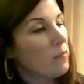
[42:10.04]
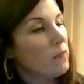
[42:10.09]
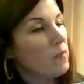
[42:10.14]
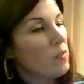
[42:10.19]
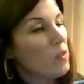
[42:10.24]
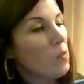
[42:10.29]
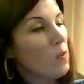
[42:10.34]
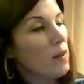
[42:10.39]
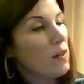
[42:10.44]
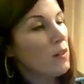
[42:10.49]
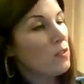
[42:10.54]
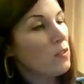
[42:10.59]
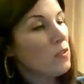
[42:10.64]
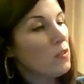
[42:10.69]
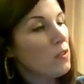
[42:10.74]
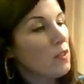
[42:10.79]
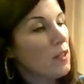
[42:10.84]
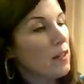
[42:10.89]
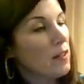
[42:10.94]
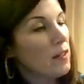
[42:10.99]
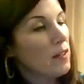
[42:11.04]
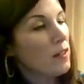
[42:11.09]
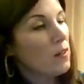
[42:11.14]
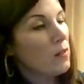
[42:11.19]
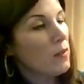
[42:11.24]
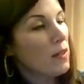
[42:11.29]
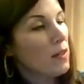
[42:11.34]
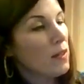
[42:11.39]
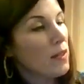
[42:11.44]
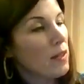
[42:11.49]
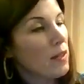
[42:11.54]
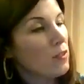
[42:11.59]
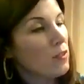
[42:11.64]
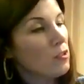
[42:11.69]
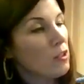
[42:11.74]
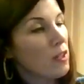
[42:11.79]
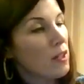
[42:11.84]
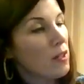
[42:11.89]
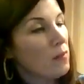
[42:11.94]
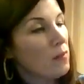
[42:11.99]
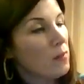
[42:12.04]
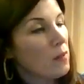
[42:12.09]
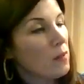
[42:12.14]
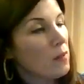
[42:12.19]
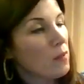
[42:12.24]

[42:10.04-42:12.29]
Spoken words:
If you want to do here, you know what? I actually am.